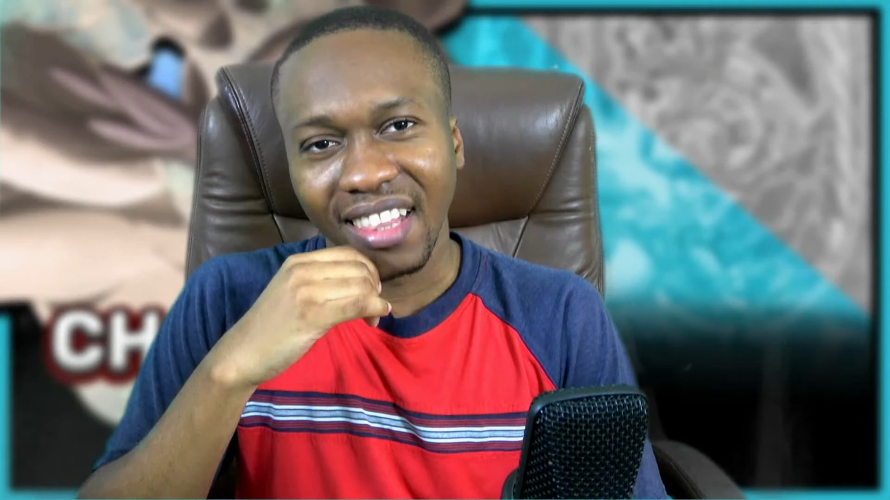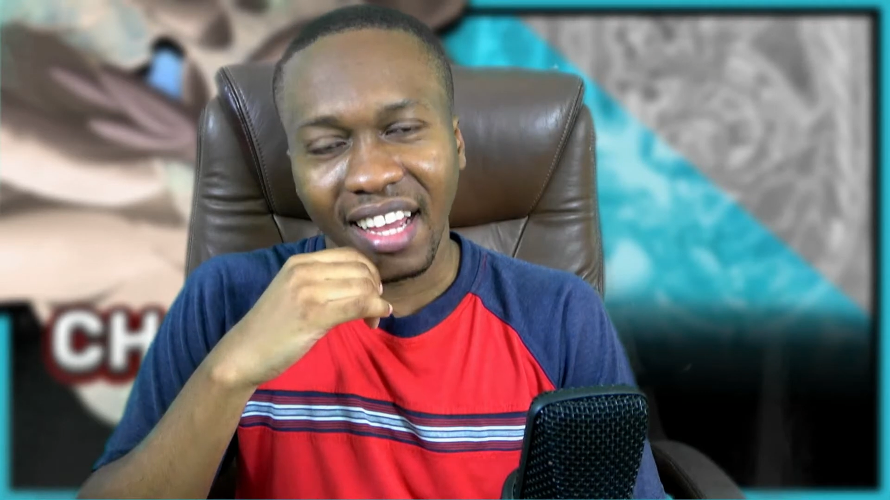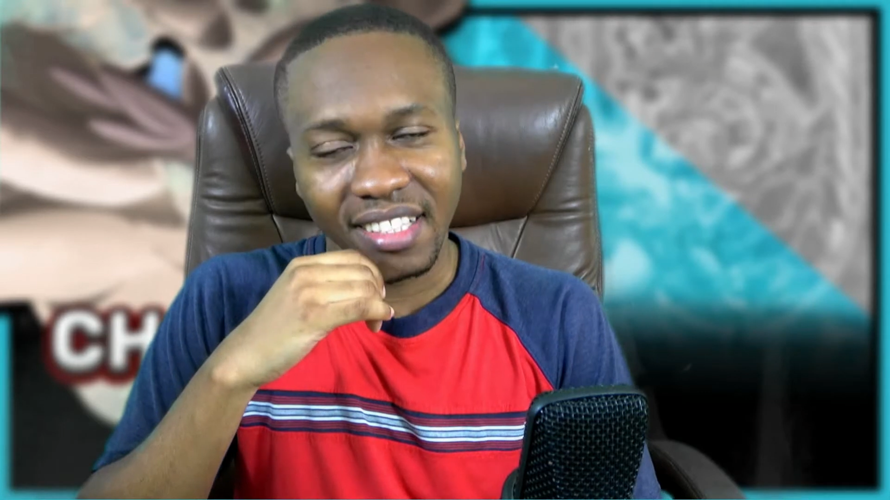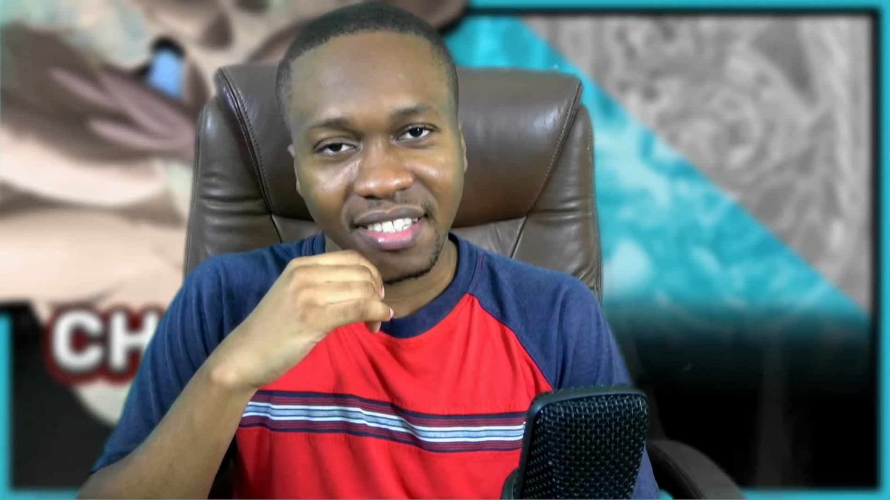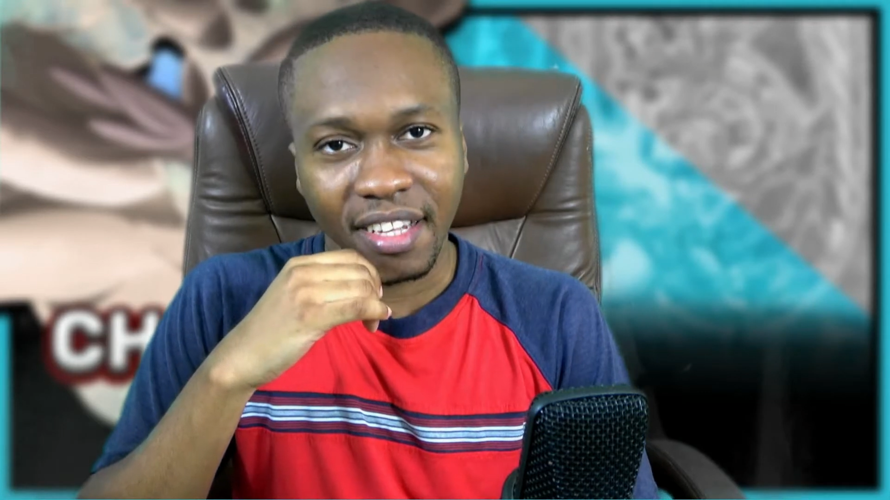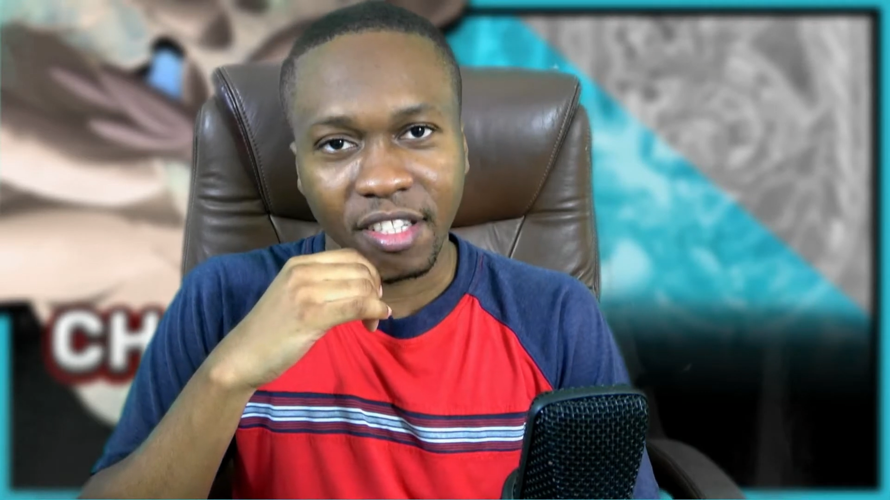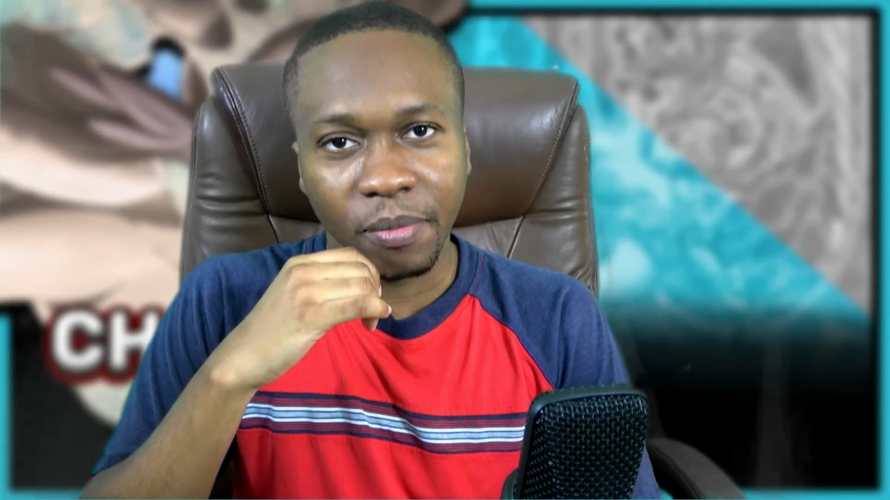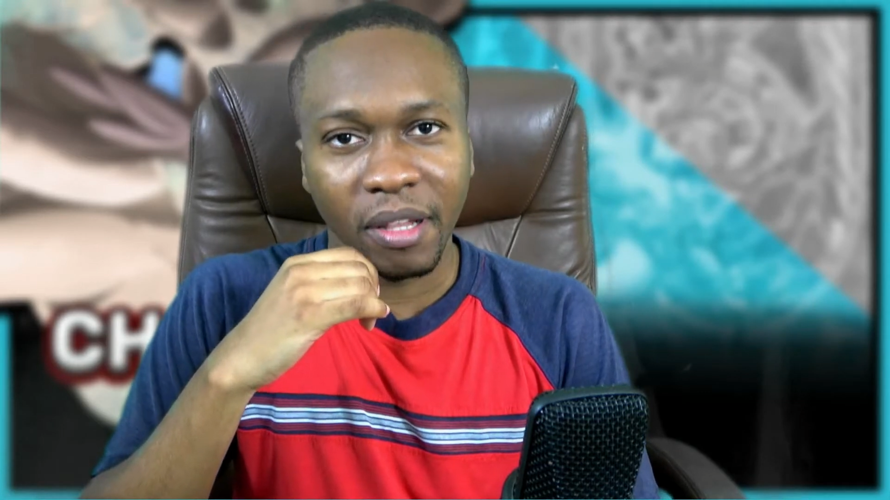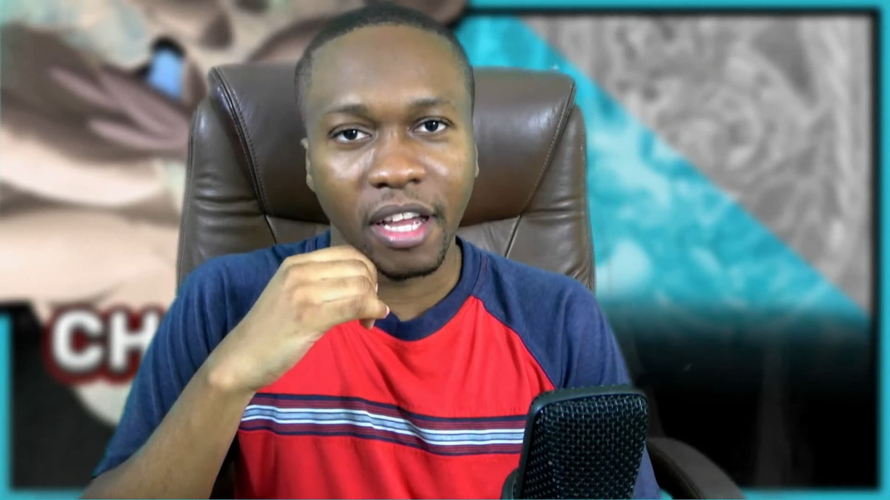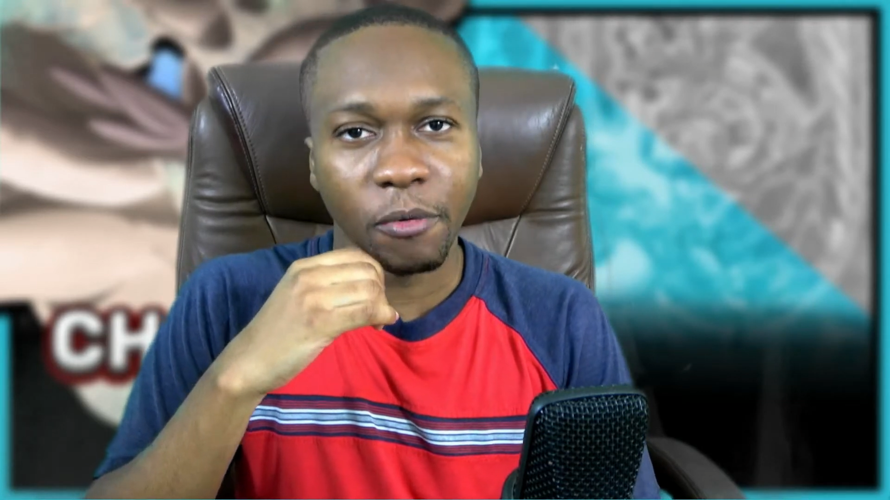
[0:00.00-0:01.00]
like the
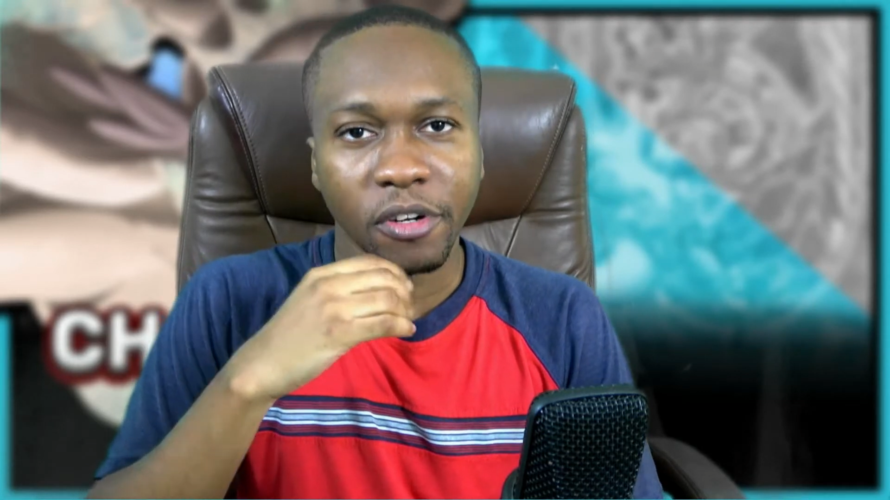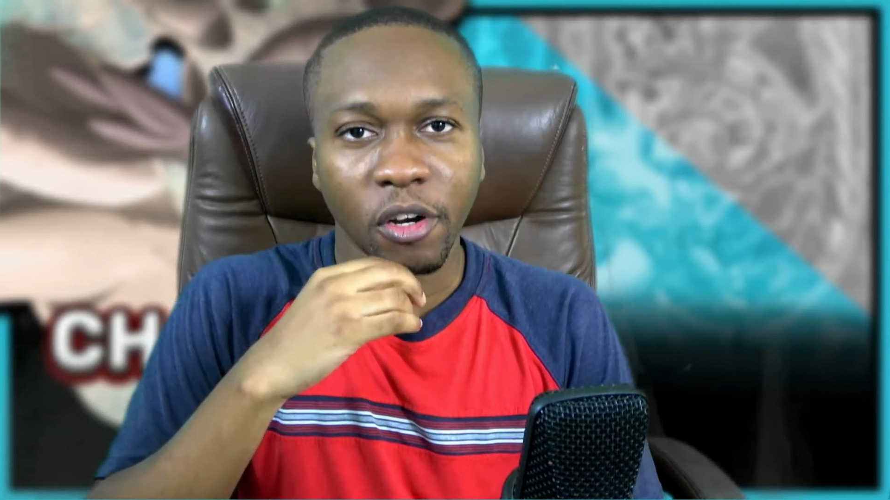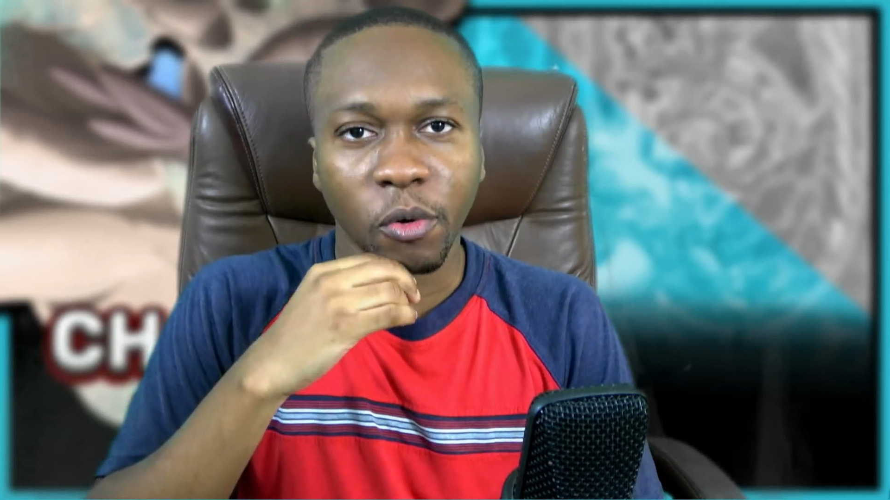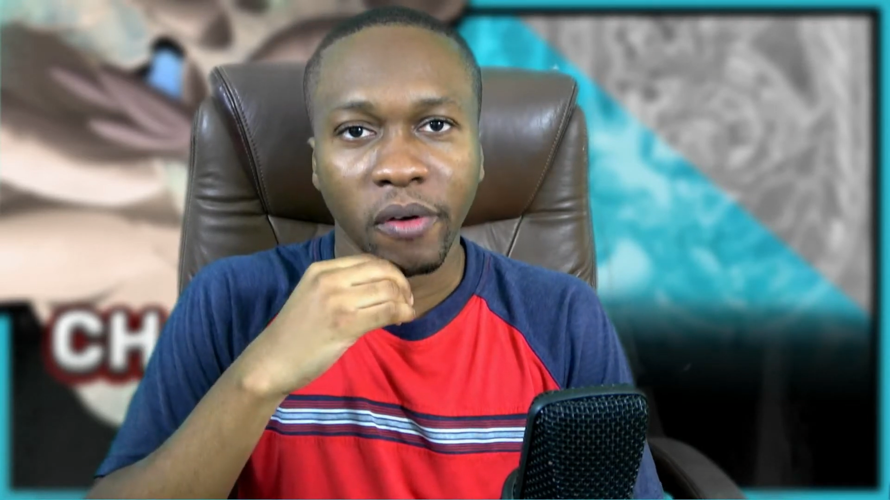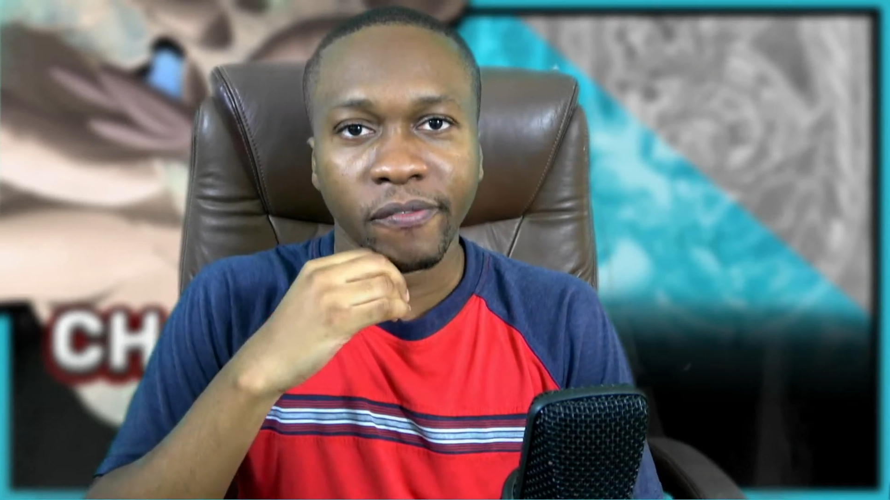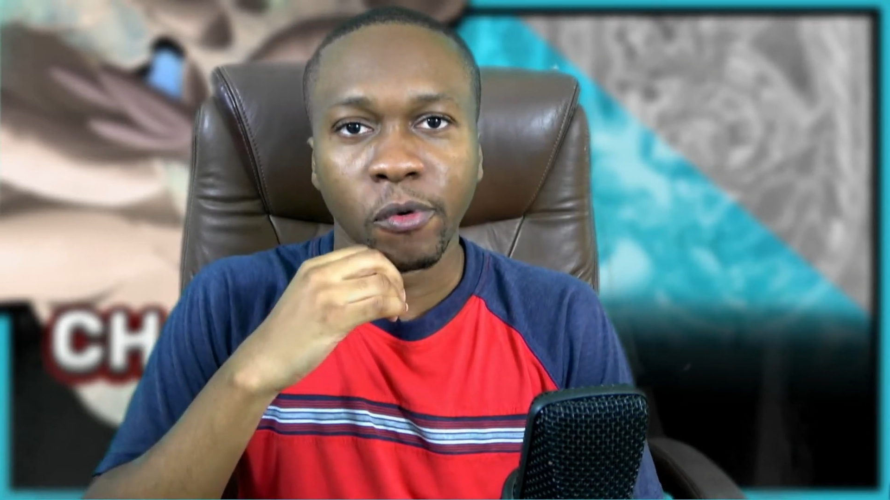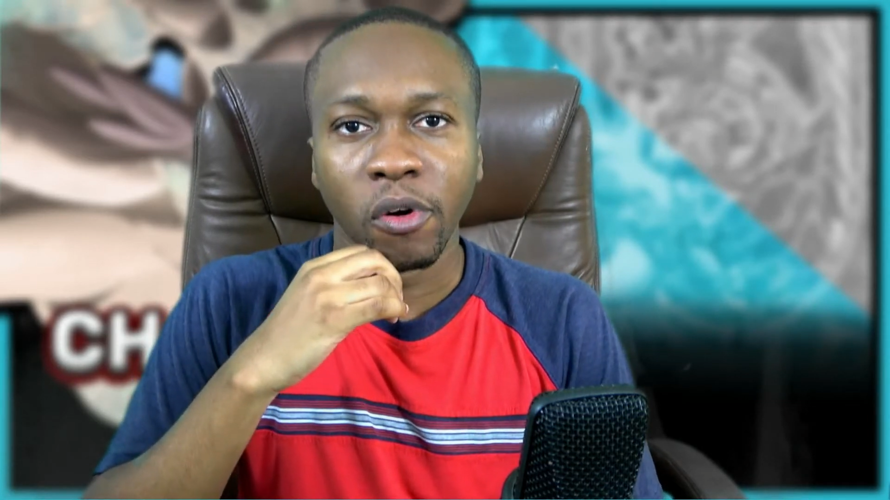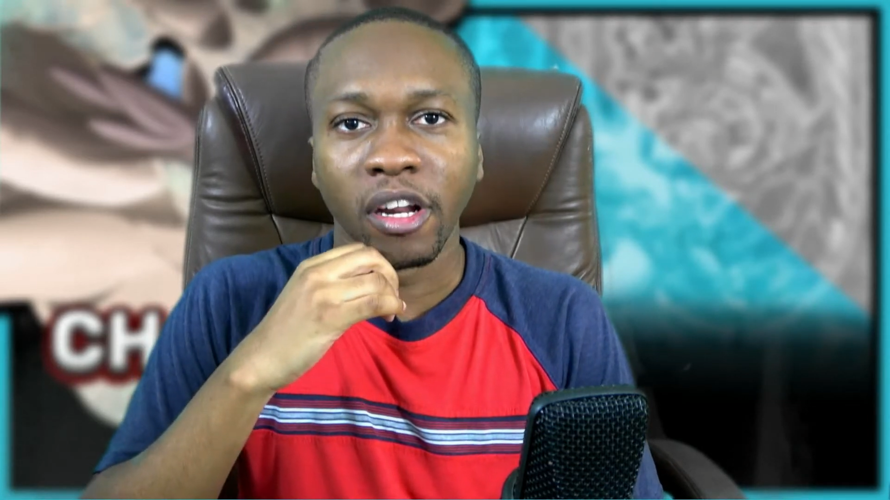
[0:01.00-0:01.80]
setup, I like what they're going for,